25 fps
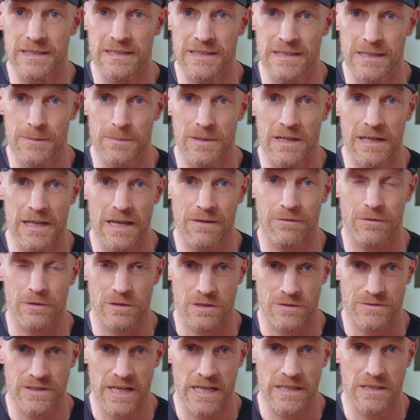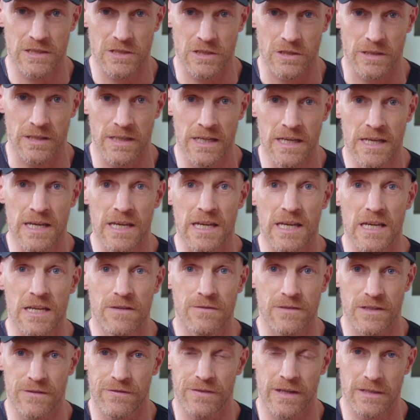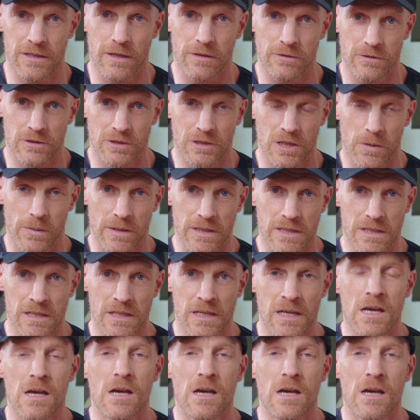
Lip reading: similar levels of tension, even if they don't show it.